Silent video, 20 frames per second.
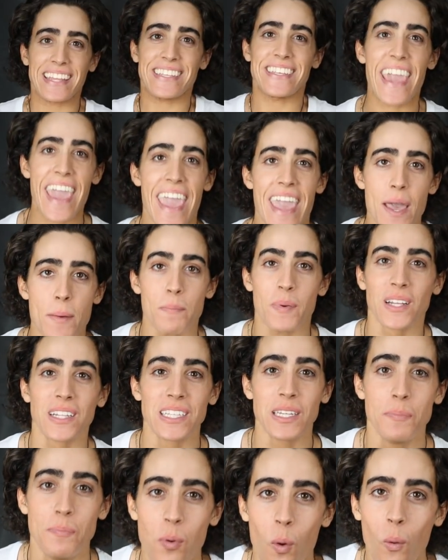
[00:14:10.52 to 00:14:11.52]
Yeah,
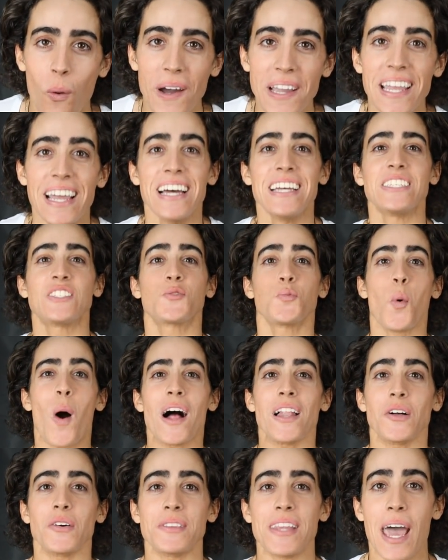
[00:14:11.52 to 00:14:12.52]
Billy boy,
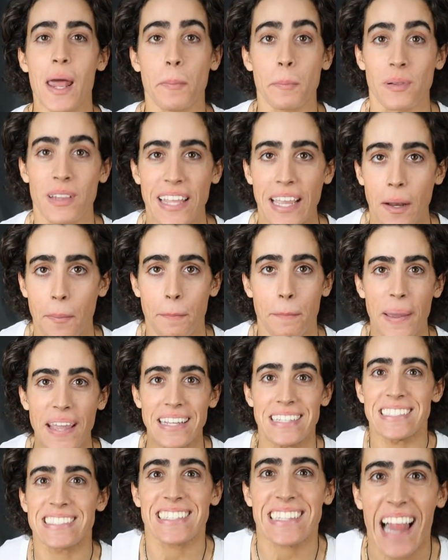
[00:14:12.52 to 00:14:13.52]
swallow that
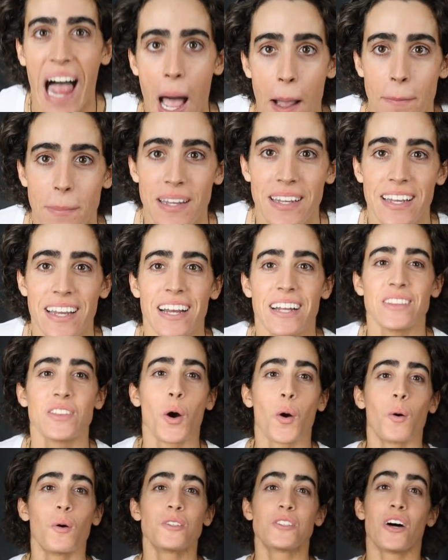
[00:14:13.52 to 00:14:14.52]
plant-based slop.
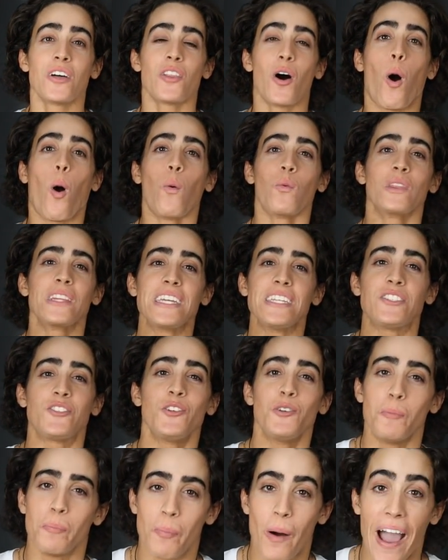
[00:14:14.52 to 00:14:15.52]
Those are the only
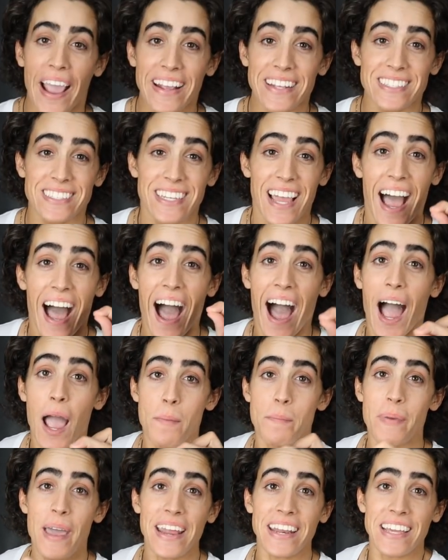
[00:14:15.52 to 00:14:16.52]
two bites
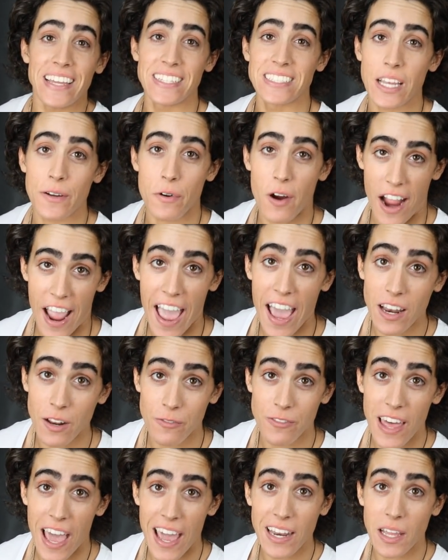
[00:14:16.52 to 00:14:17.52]
I bet he's ever had
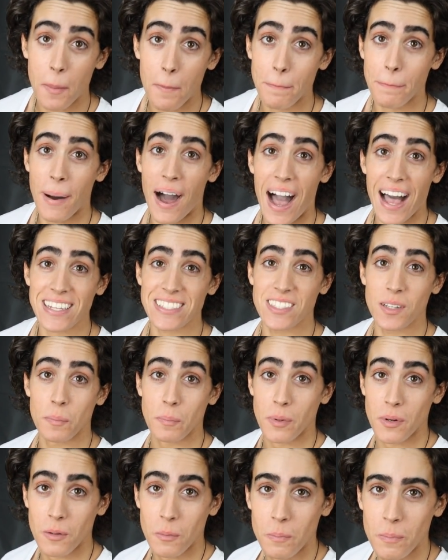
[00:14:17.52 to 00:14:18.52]
of that
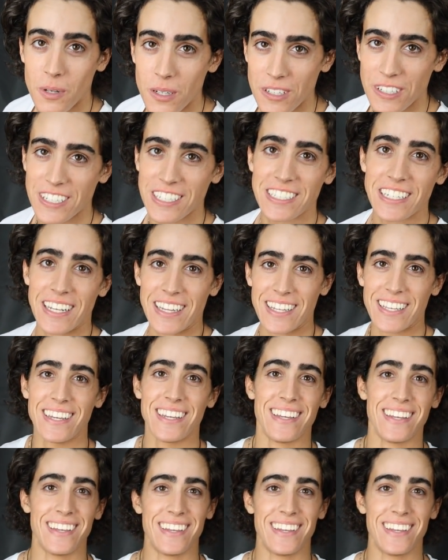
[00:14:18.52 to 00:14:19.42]
impossible bullshit.